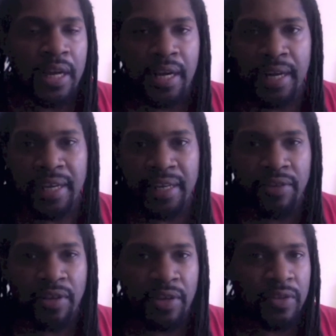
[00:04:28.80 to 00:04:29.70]
I
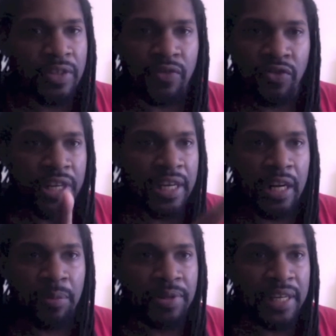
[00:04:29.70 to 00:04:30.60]
already
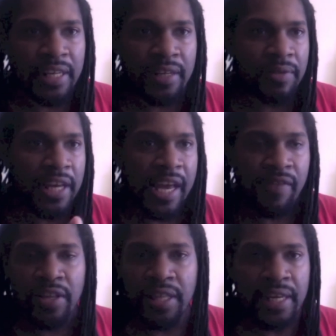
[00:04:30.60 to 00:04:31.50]
updated
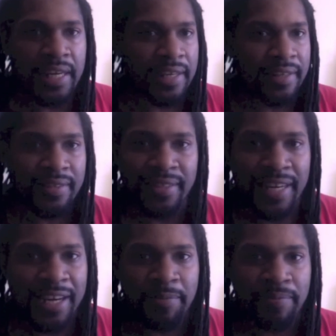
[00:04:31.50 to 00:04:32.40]
everything.
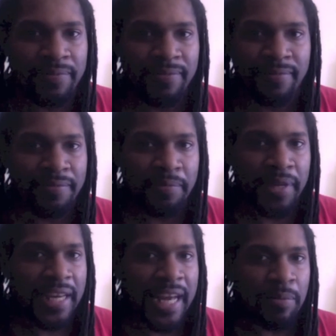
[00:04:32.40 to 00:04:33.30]
I'm
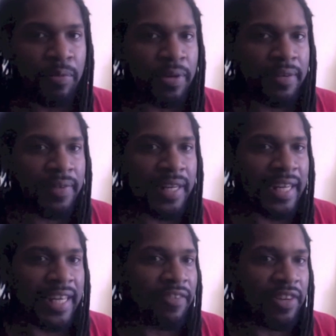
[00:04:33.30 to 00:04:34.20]
big Apple buff. I
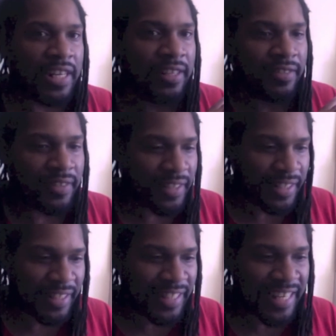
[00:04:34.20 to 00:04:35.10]
like everything to
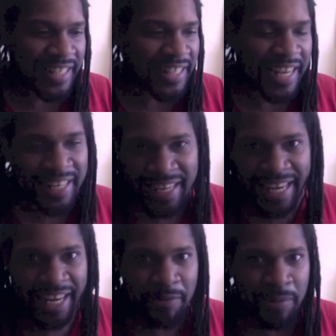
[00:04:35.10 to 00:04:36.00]
the latest thing. I, I
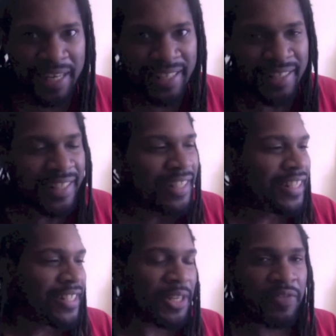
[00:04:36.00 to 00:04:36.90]
can't wait.
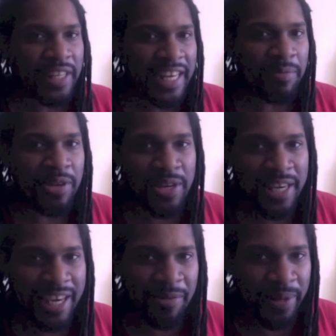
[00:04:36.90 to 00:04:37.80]
So if you're like me, you
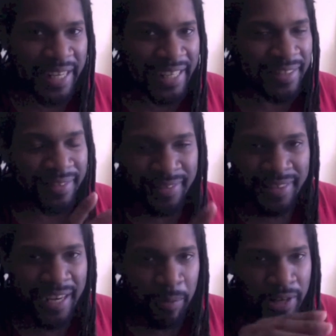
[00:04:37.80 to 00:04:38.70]
can't wait.
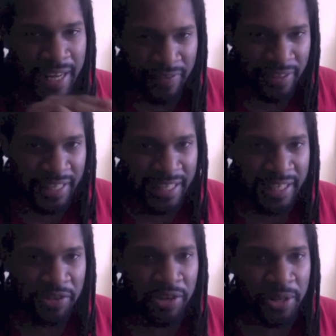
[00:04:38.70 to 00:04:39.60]
I'm gonna have the links
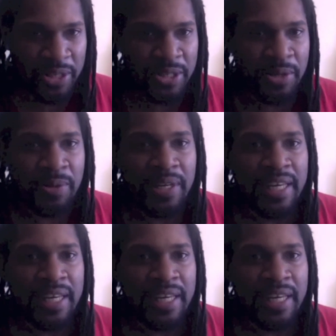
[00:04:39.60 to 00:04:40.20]
under it also.